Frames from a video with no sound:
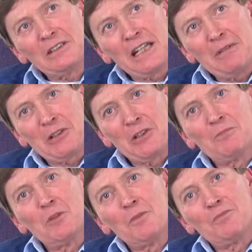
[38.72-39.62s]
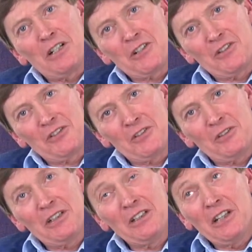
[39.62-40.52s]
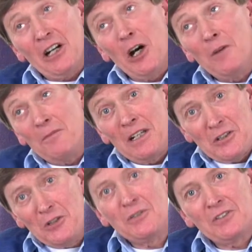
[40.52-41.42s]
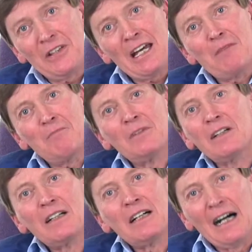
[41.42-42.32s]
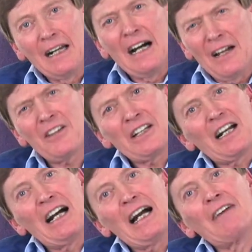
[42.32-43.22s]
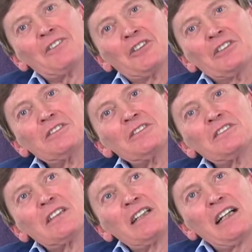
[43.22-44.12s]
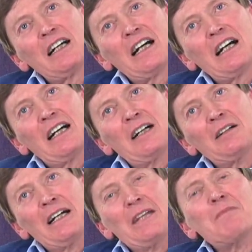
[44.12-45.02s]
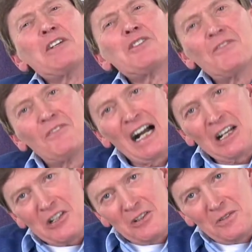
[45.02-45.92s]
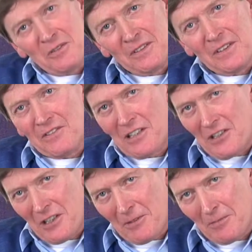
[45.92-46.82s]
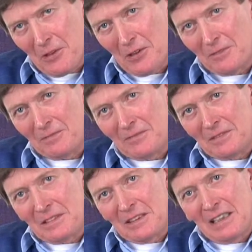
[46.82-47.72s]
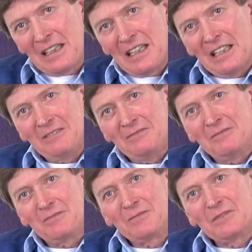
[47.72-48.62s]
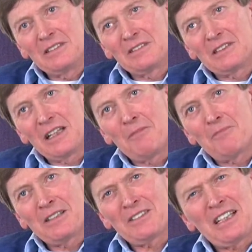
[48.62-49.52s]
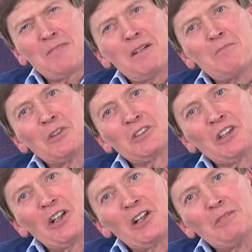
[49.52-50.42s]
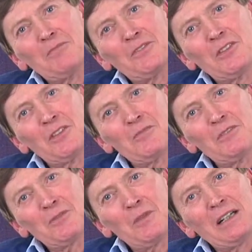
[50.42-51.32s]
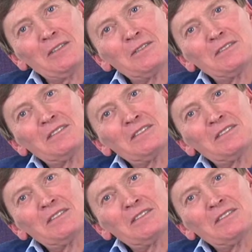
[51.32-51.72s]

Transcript: They become more precious to you, and hopefully you to them. And I think I have done, and it makes you value the friendships more. And perhaps take a bit more time for them as well.